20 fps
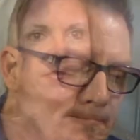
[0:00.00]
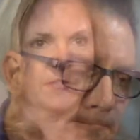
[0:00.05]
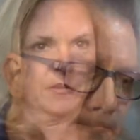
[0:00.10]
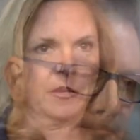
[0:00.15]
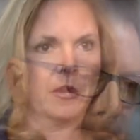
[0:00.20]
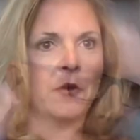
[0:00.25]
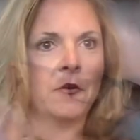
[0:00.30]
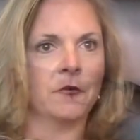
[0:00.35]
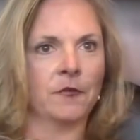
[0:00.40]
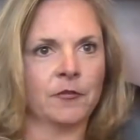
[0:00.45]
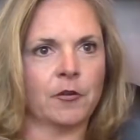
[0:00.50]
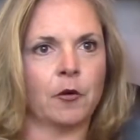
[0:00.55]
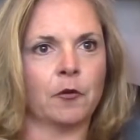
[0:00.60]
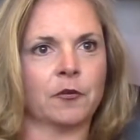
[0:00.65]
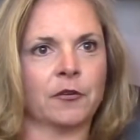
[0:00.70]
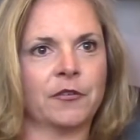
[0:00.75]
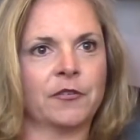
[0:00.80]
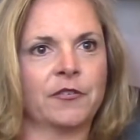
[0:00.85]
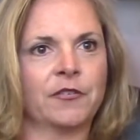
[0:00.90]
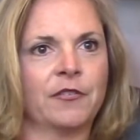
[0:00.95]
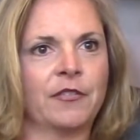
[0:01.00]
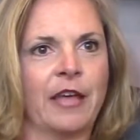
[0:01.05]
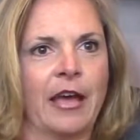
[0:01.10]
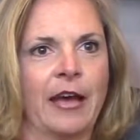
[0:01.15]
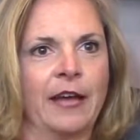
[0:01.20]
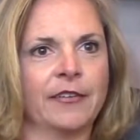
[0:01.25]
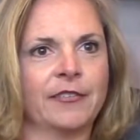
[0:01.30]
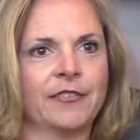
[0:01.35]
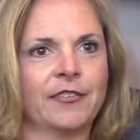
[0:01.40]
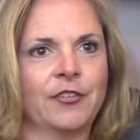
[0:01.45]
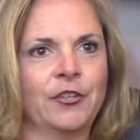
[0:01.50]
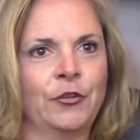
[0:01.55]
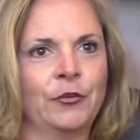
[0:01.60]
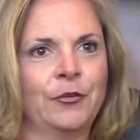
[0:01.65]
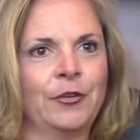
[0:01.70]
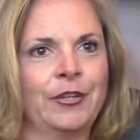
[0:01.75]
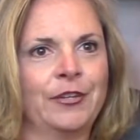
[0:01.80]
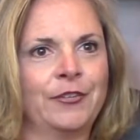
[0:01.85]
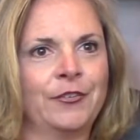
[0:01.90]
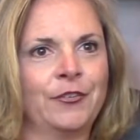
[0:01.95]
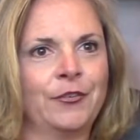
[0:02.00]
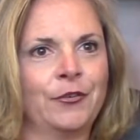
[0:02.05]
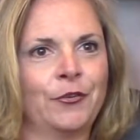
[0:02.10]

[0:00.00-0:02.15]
The Cove told us that you need